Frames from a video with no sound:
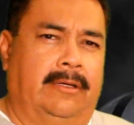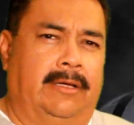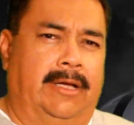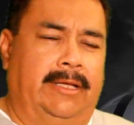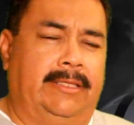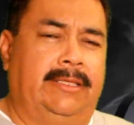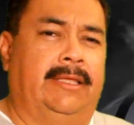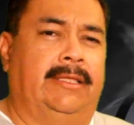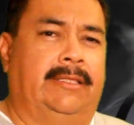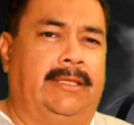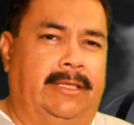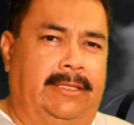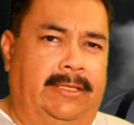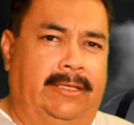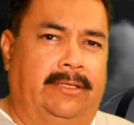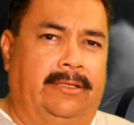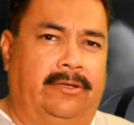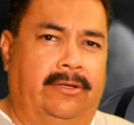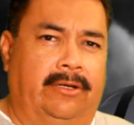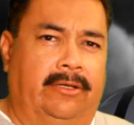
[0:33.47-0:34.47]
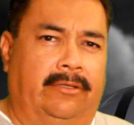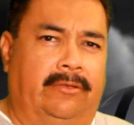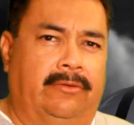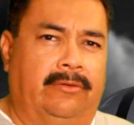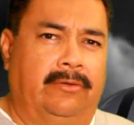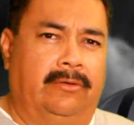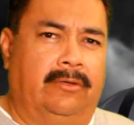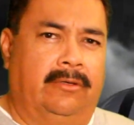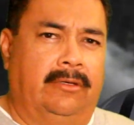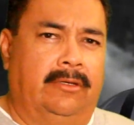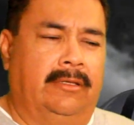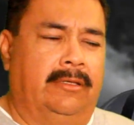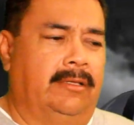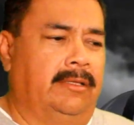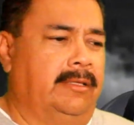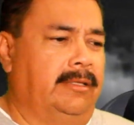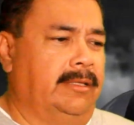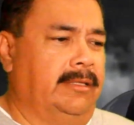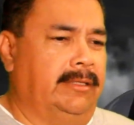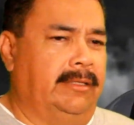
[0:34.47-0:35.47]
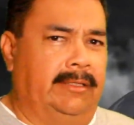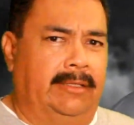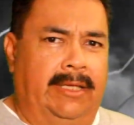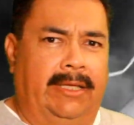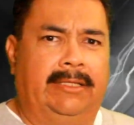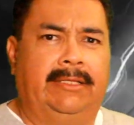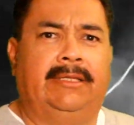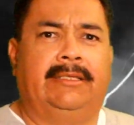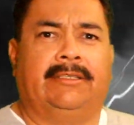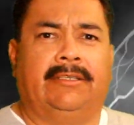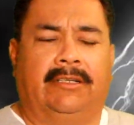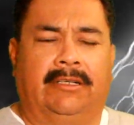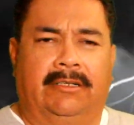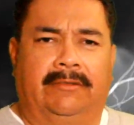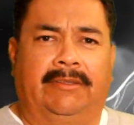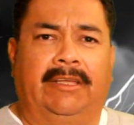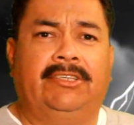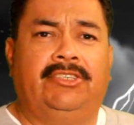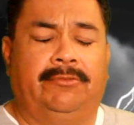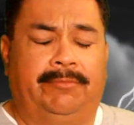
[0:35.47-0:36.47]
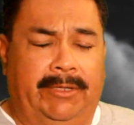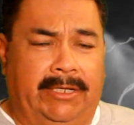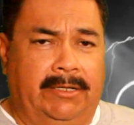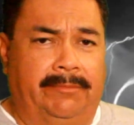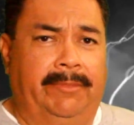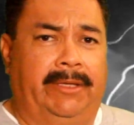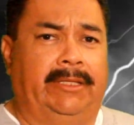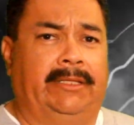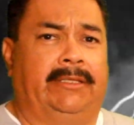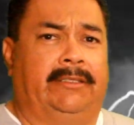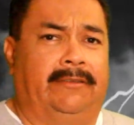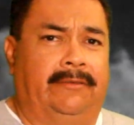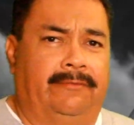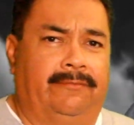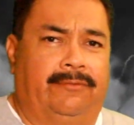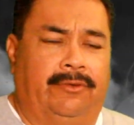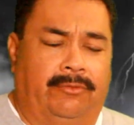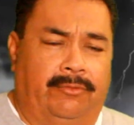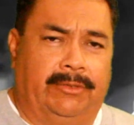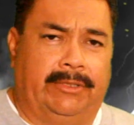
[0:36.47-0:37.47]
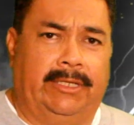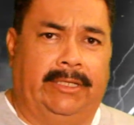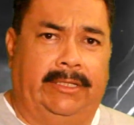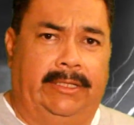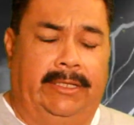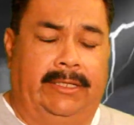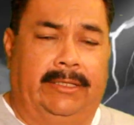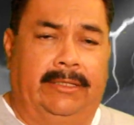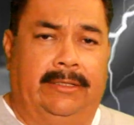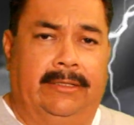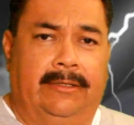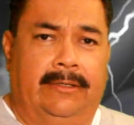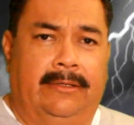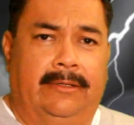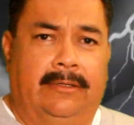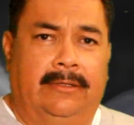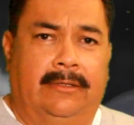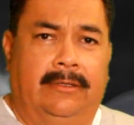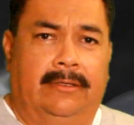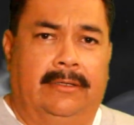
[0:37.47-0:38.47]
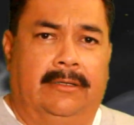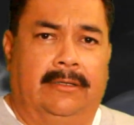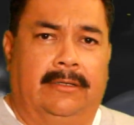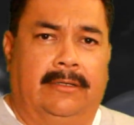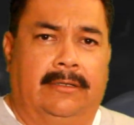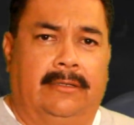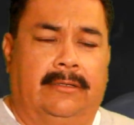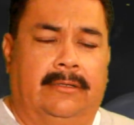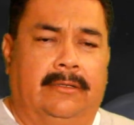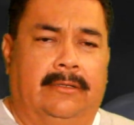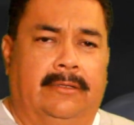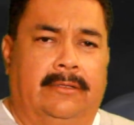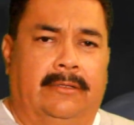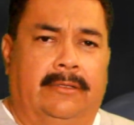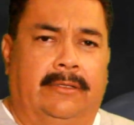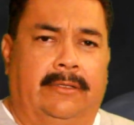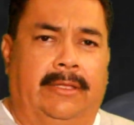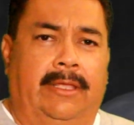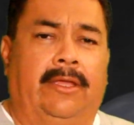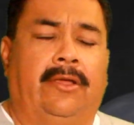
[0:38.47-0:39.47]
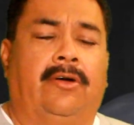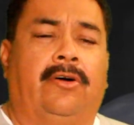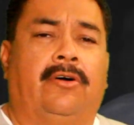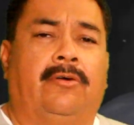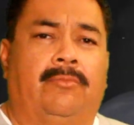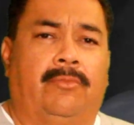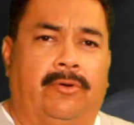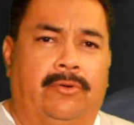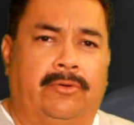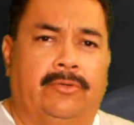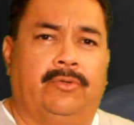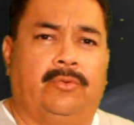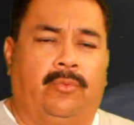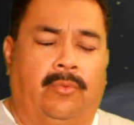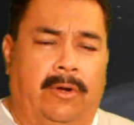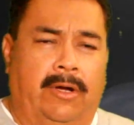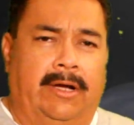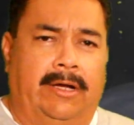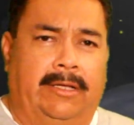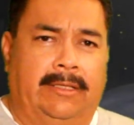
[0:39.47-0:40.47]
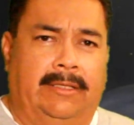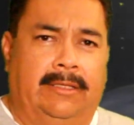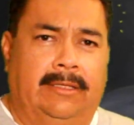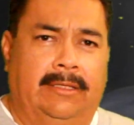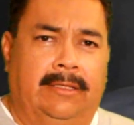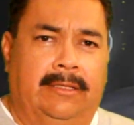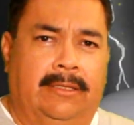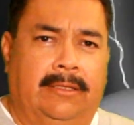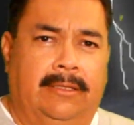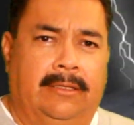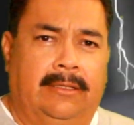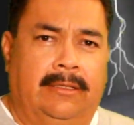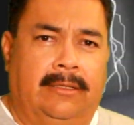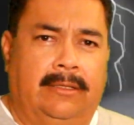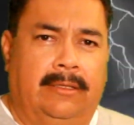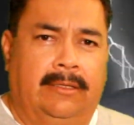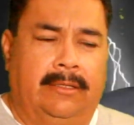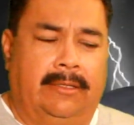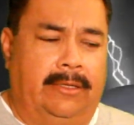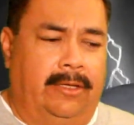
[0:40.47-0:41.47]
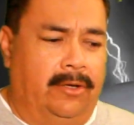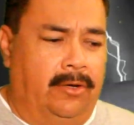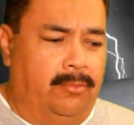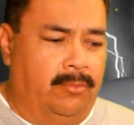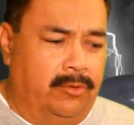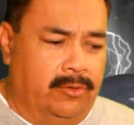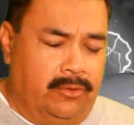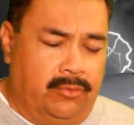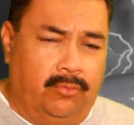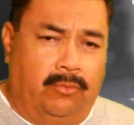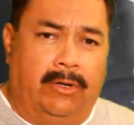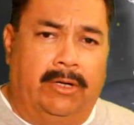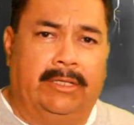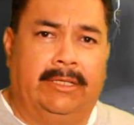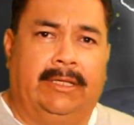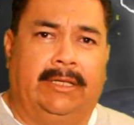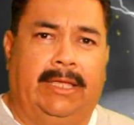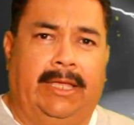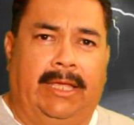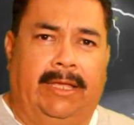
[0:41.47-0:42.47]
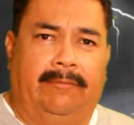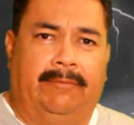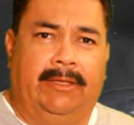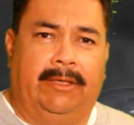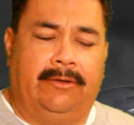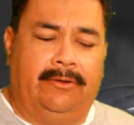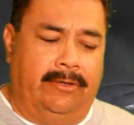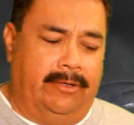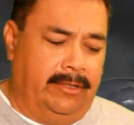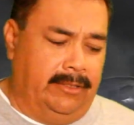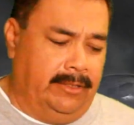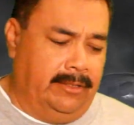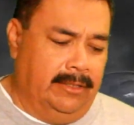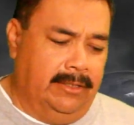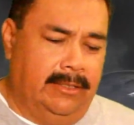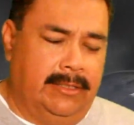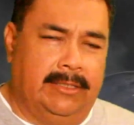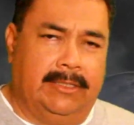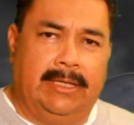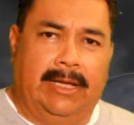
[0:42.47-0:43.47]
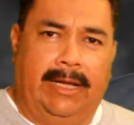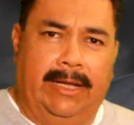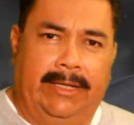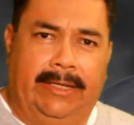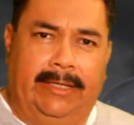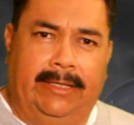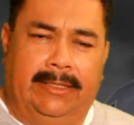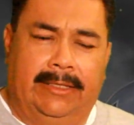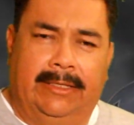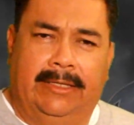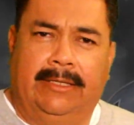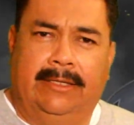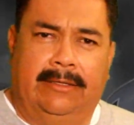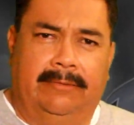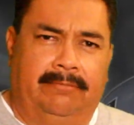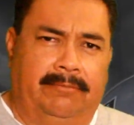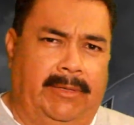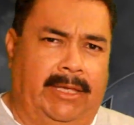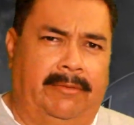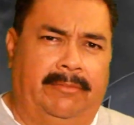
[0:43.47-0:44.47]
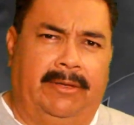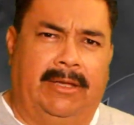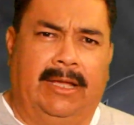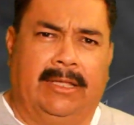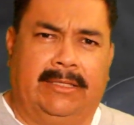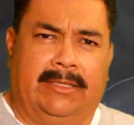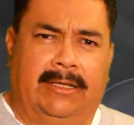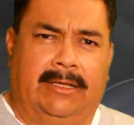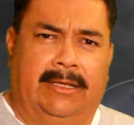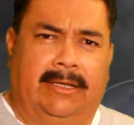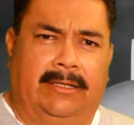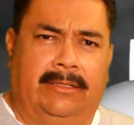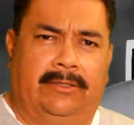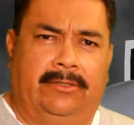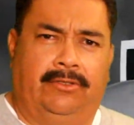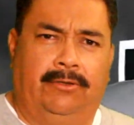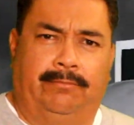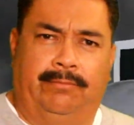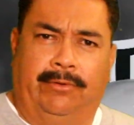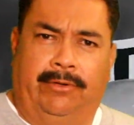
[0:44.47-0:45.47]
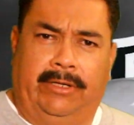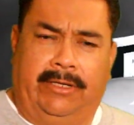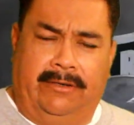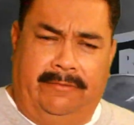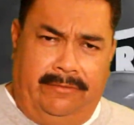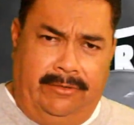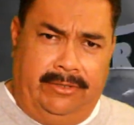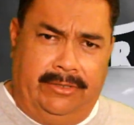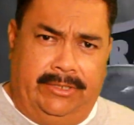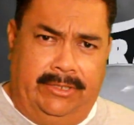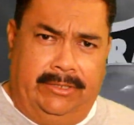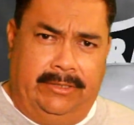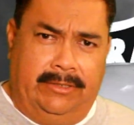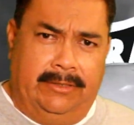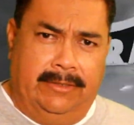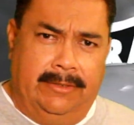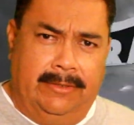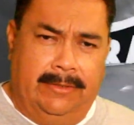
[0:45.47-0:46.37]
I think they did good. They should be commended for what they did. They almost won. They almost won the game. They could have tied it, maybe got the 2-point conversion.